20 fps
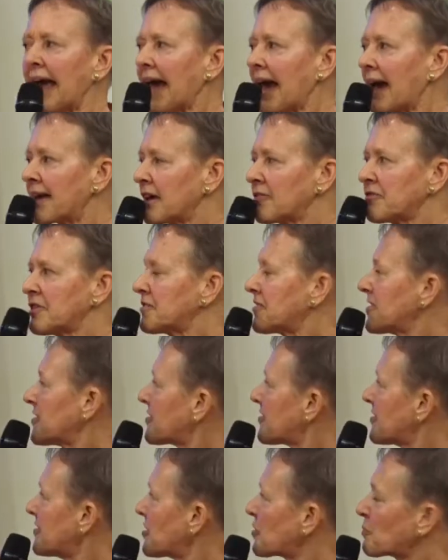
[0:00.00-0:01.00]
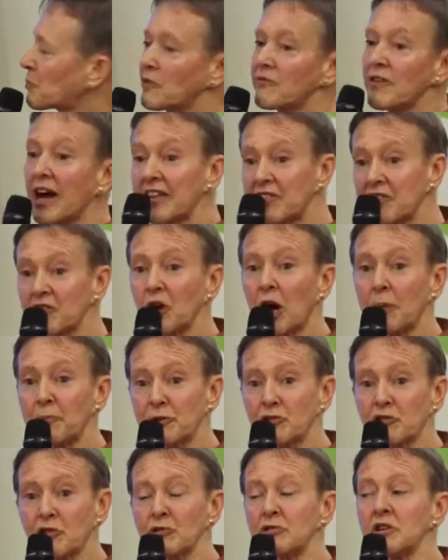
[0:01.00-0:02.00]
And I think this provides an
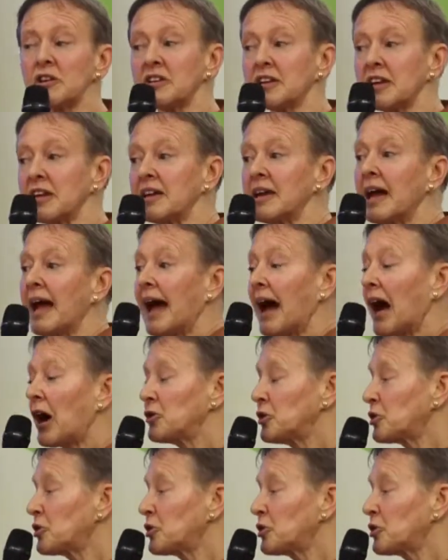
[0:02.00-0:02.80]
opportunity how you